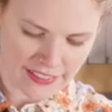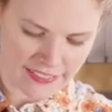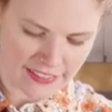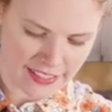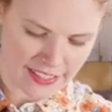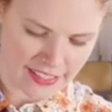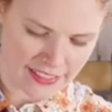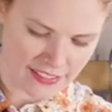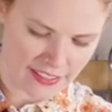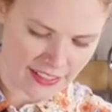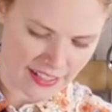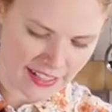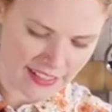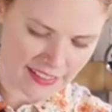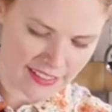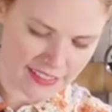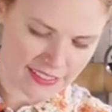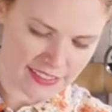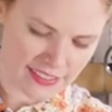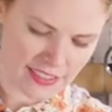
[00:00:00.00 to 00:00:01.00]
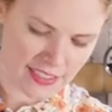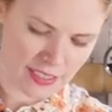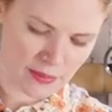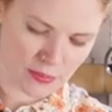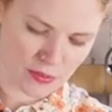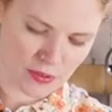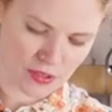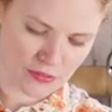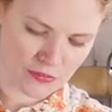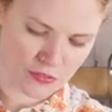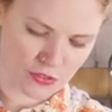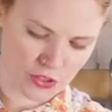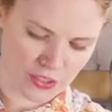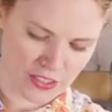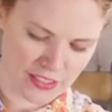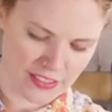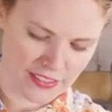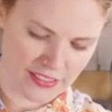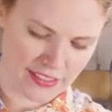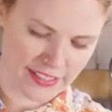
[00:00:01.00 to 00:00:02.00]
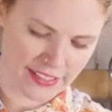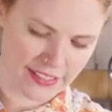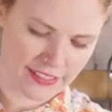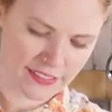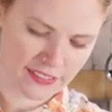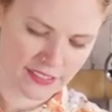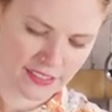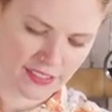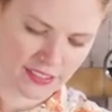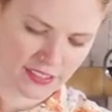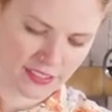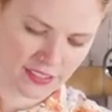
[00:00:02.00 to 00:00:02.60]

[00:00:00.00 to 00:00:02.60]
And then I like to keep the fruit in there.